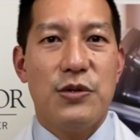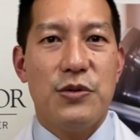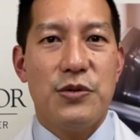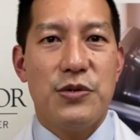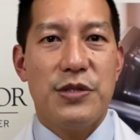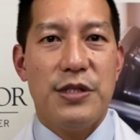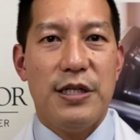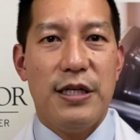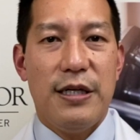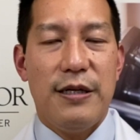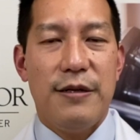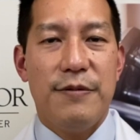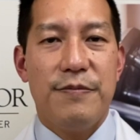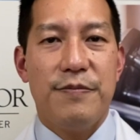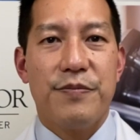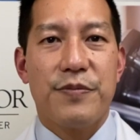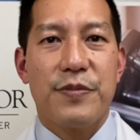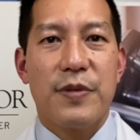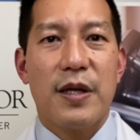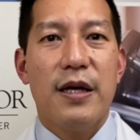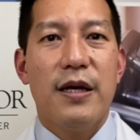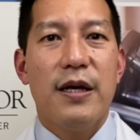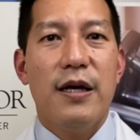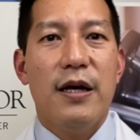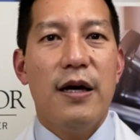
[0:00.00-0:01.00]
see
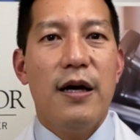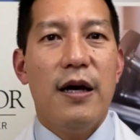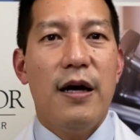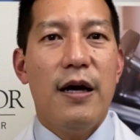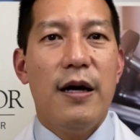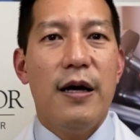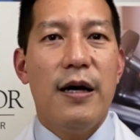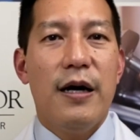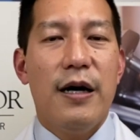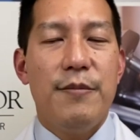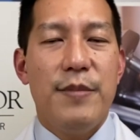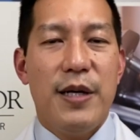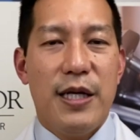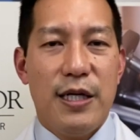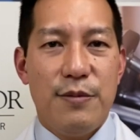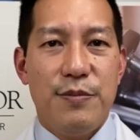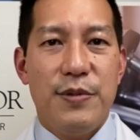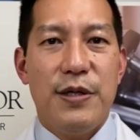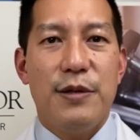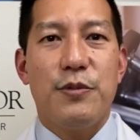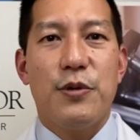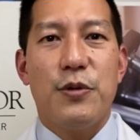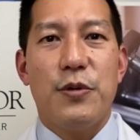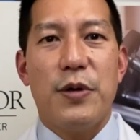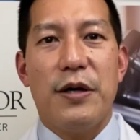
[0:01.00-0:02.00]
many
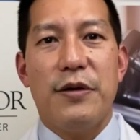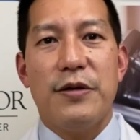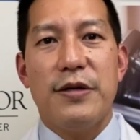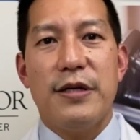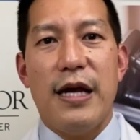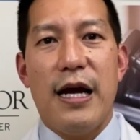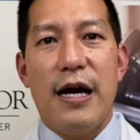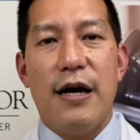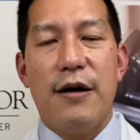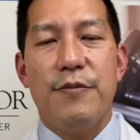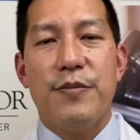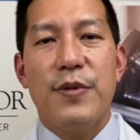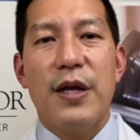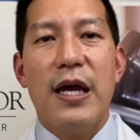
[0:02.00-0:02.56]
people wearing now.